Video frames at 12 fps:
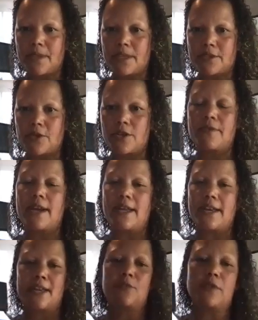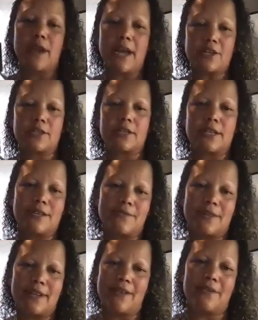So you've got, and we're actually
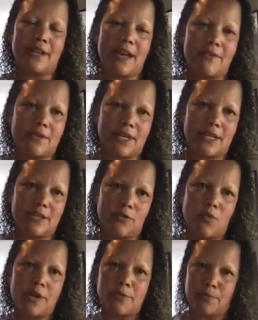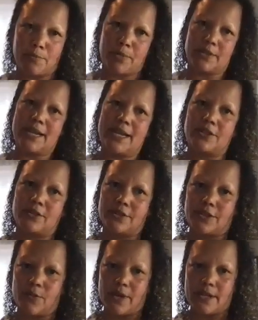even having a conversation, one potential
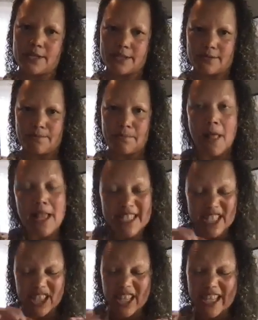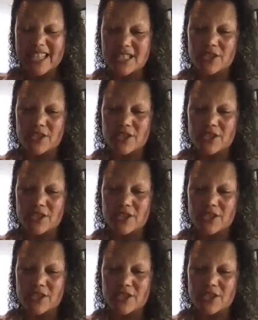slight